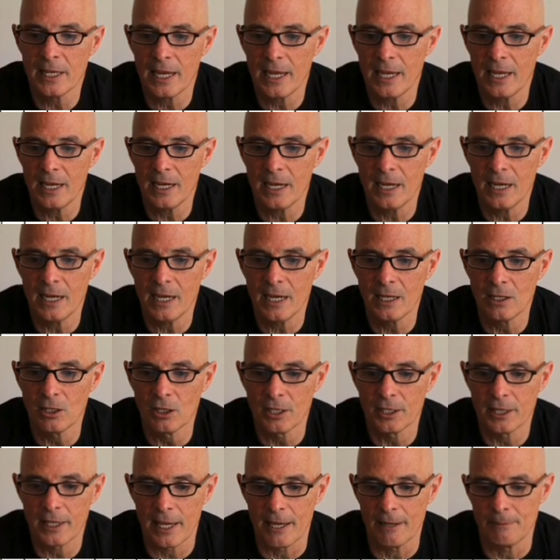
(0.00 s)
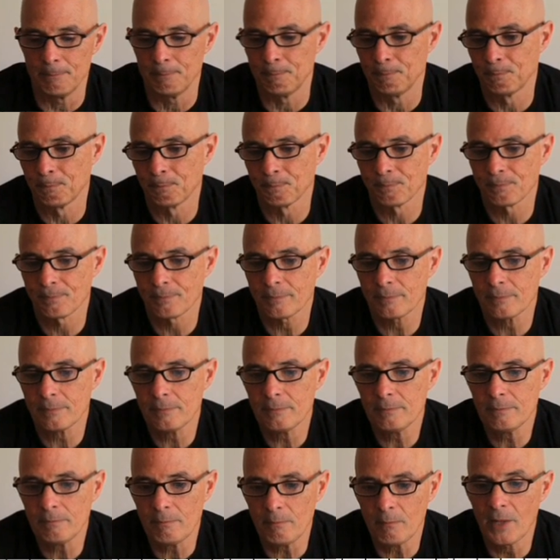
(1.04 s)
and look at that.
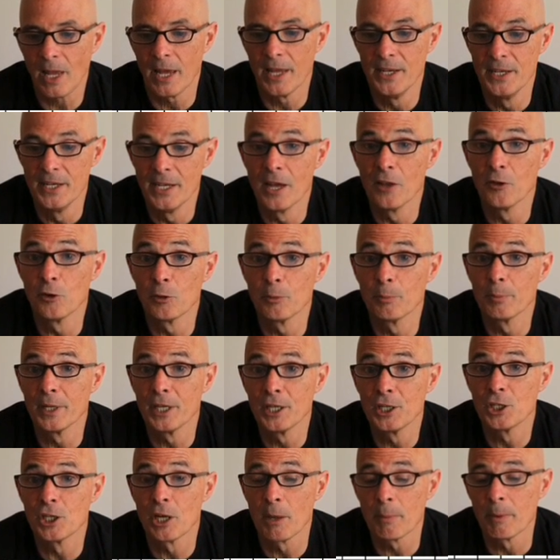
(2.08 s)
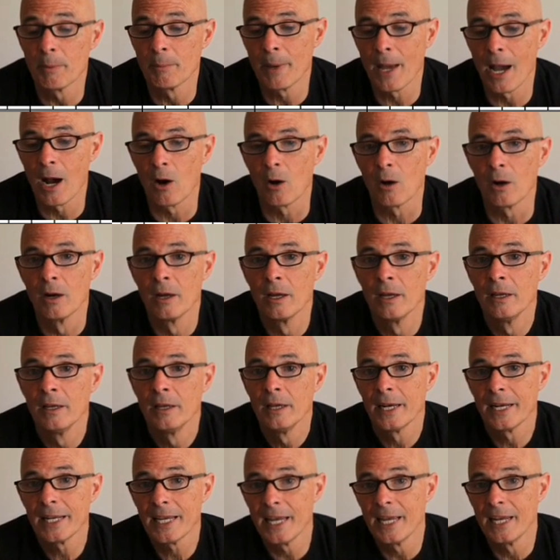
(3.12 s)
Another big jump in power.
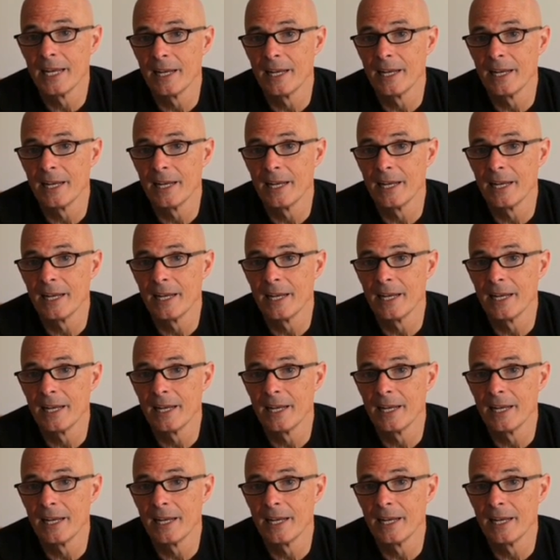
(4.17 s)
And again,